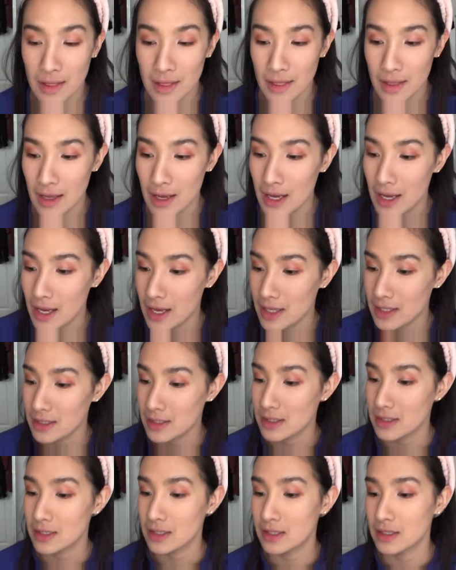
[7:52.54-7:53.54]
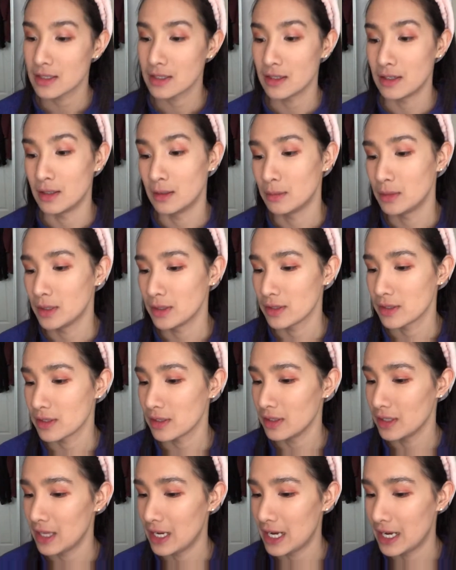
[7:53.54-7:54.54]
last, almost
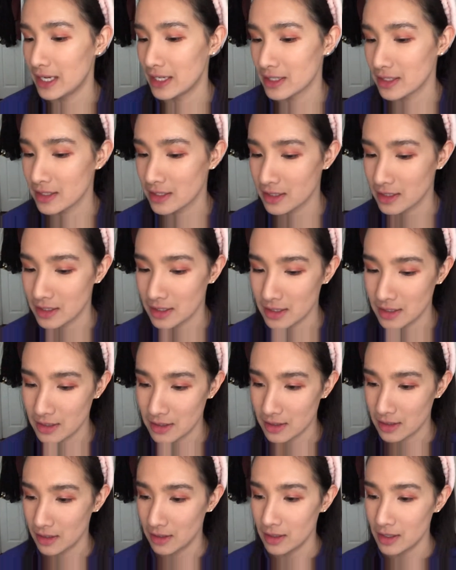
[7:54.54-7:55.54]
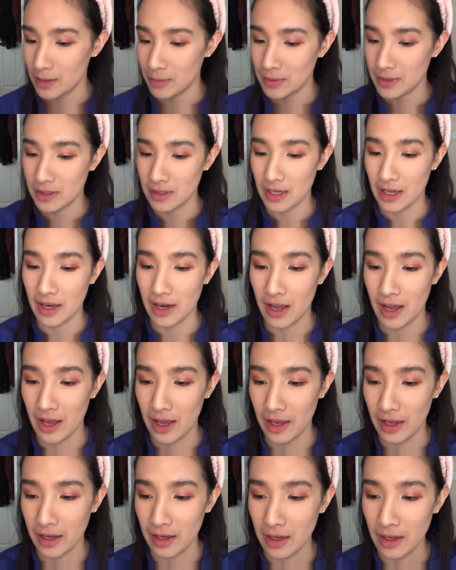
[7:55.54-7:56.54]
to last, is the lips, and
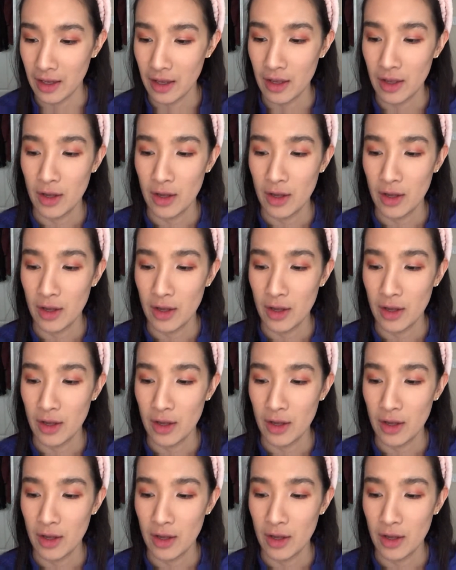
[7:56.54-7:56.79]
I